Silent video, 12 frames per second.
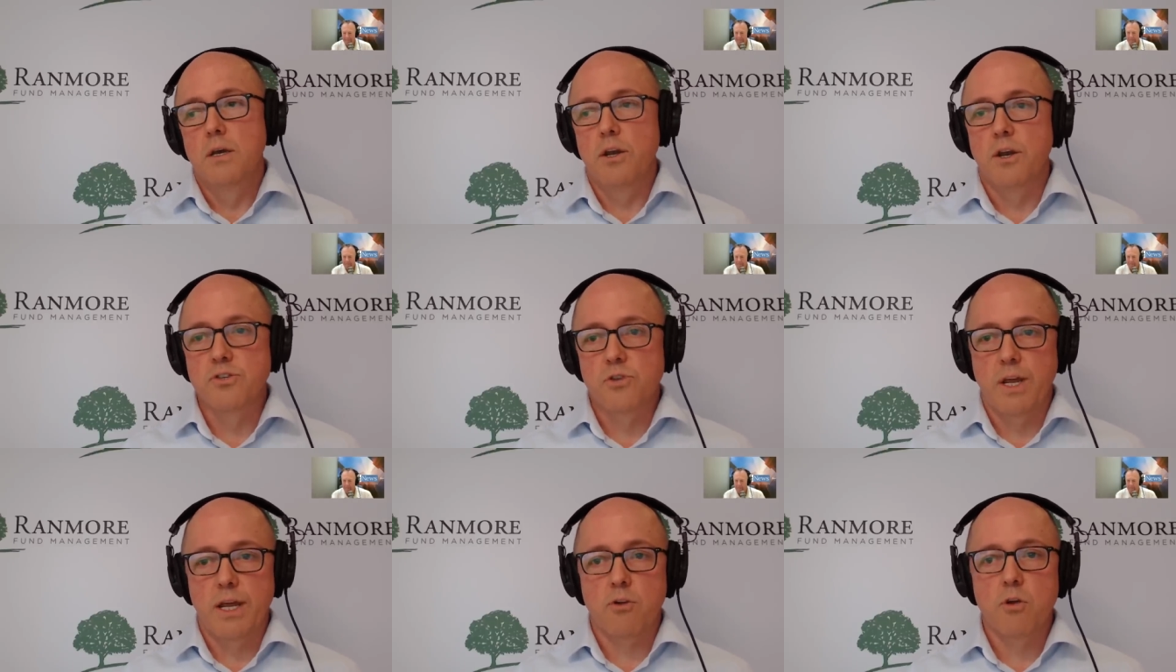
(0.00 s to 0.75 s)
You know, he's
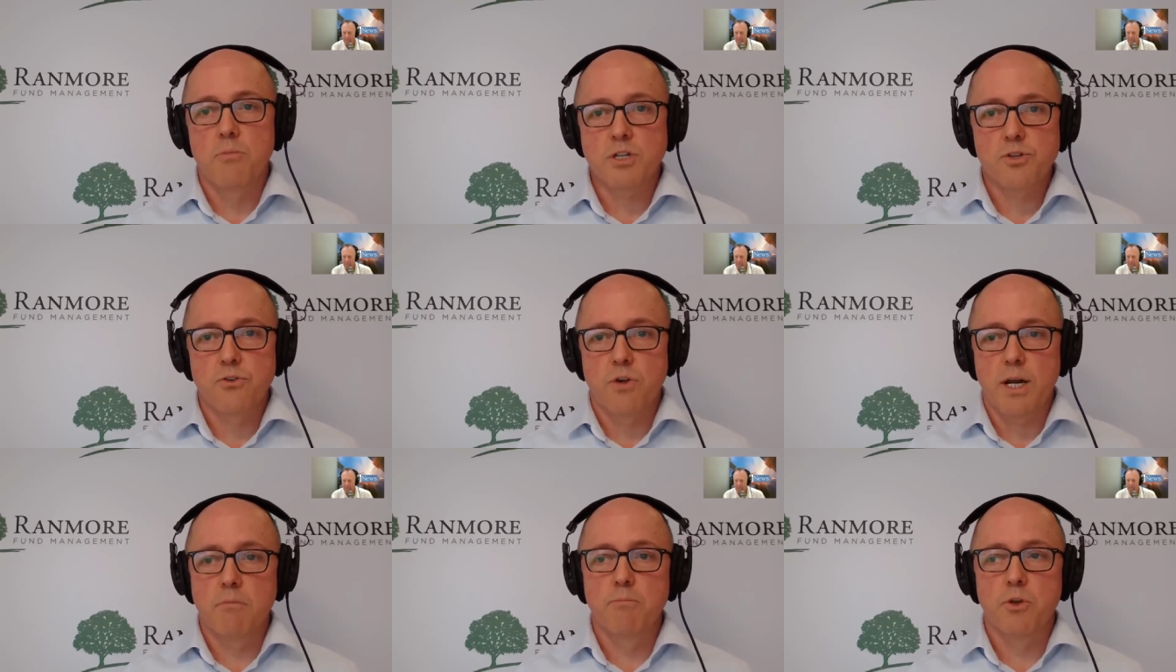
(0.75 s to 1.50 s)
going to get Komatsu
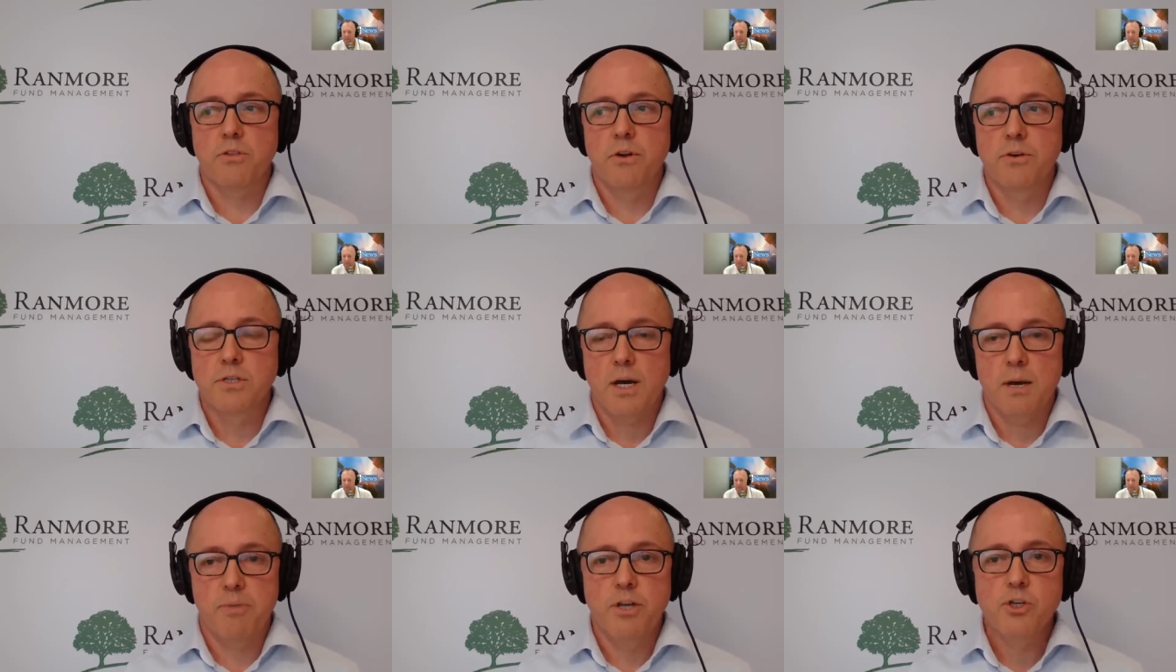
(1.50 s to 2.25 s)
right and put their
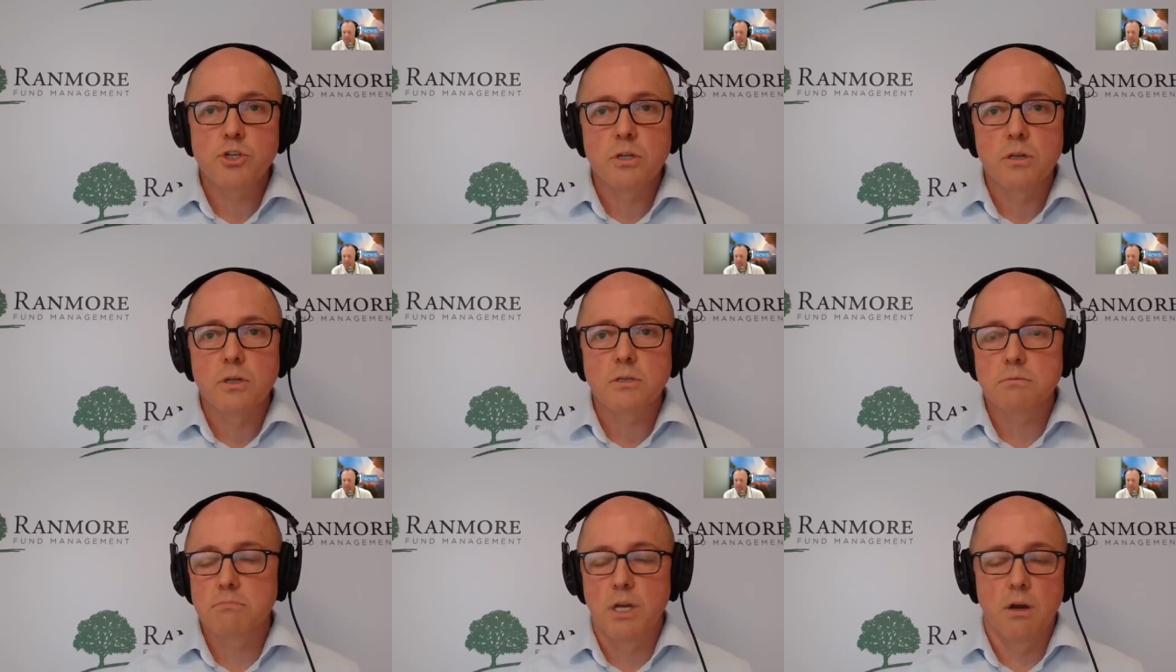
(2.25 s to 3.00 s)
entire pension in
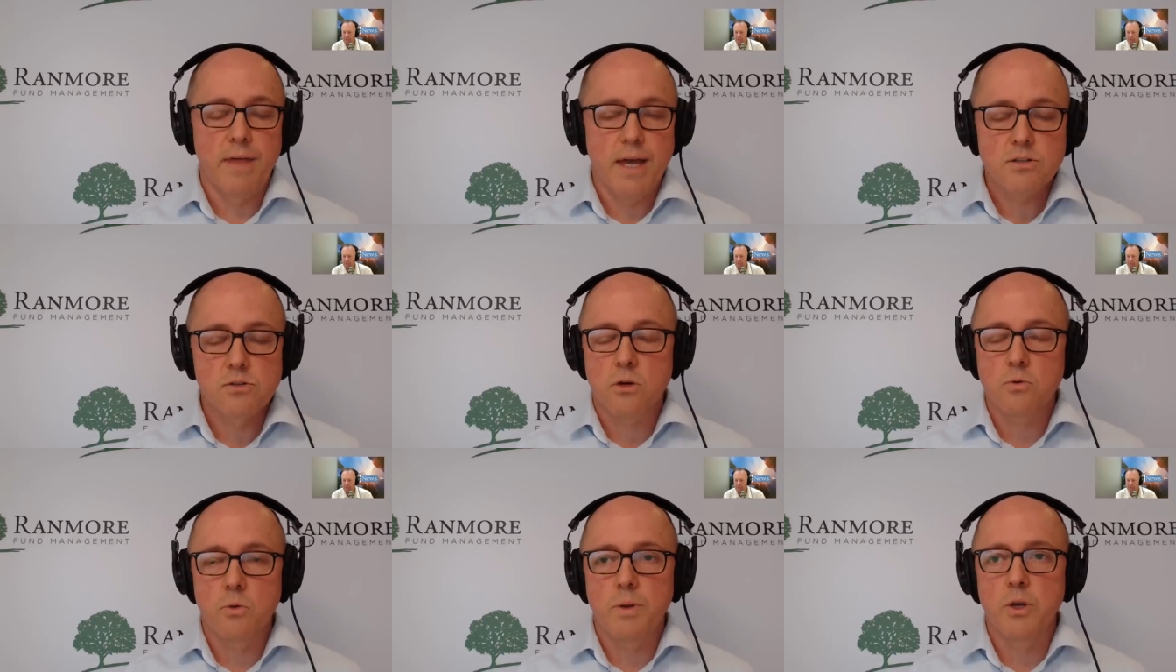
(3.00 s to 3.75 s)
this." You know, that is
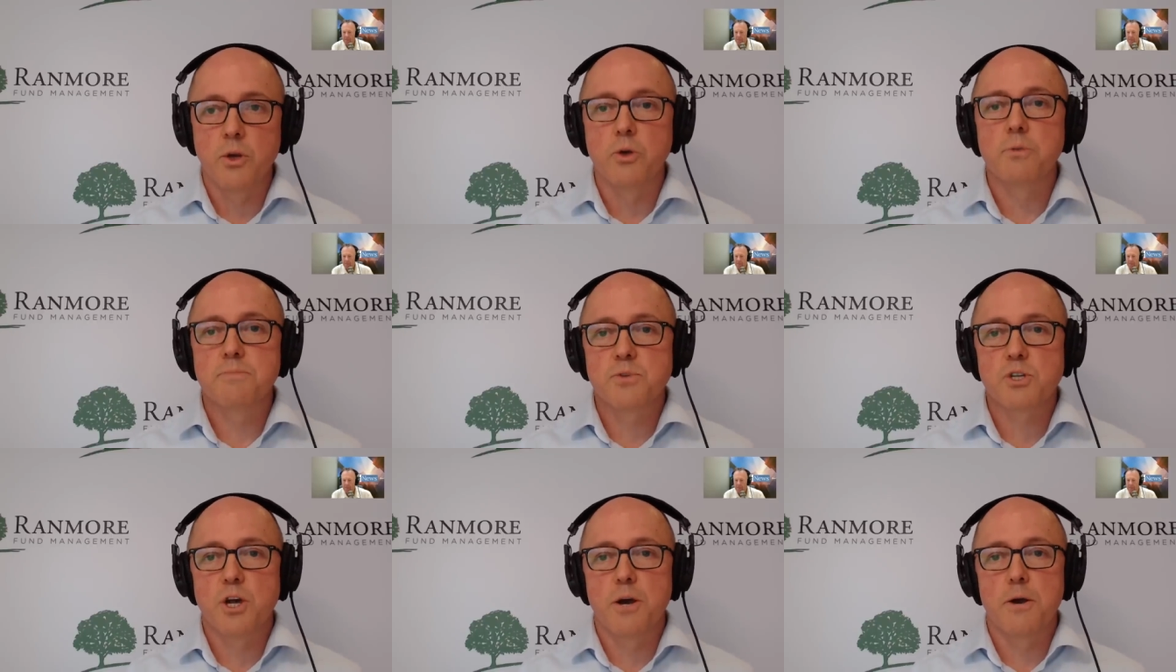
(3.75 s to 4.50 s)
not what we do.
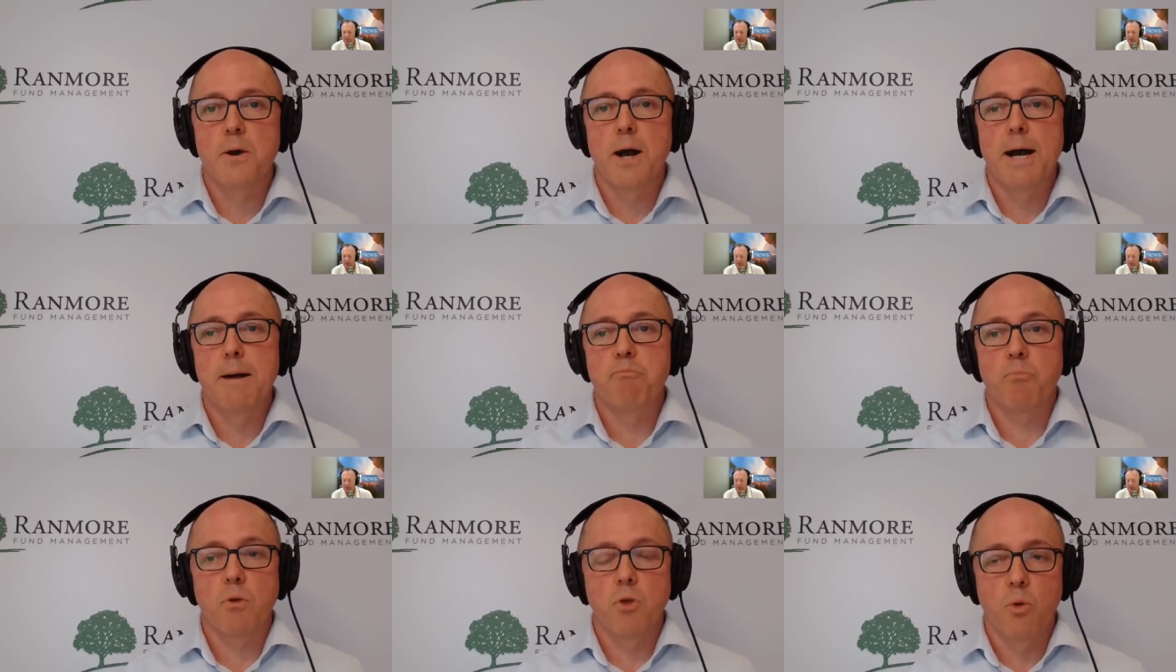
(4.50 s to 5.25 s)
So,
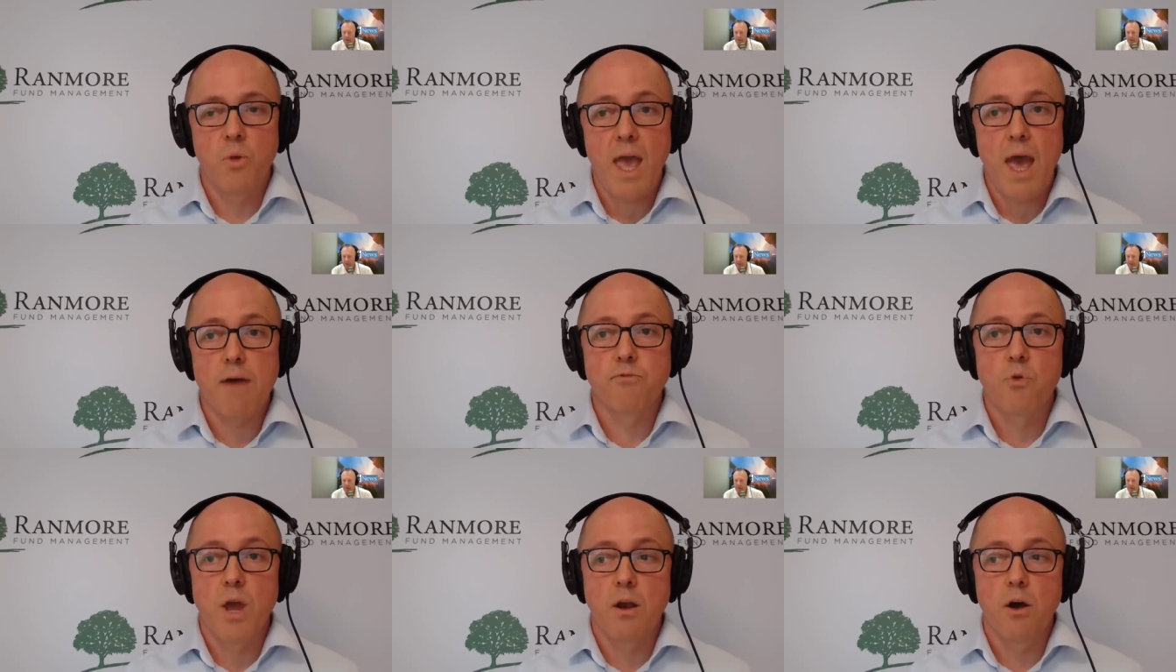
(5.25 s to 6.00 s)
um, you know, we have
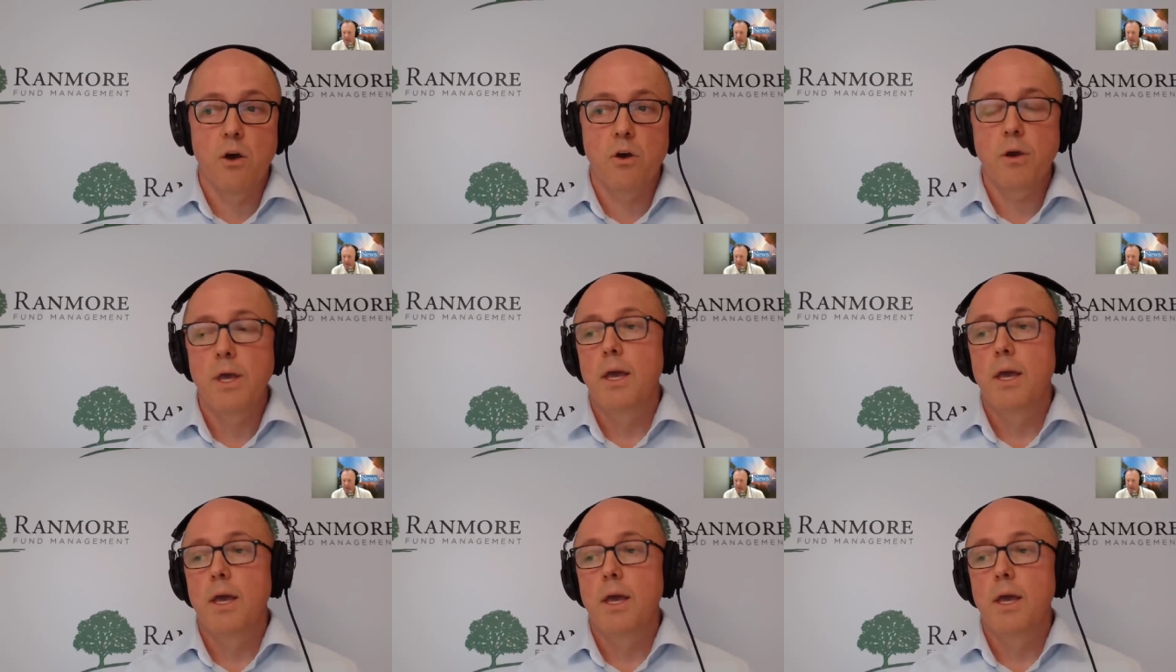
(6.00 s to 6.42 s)
Renault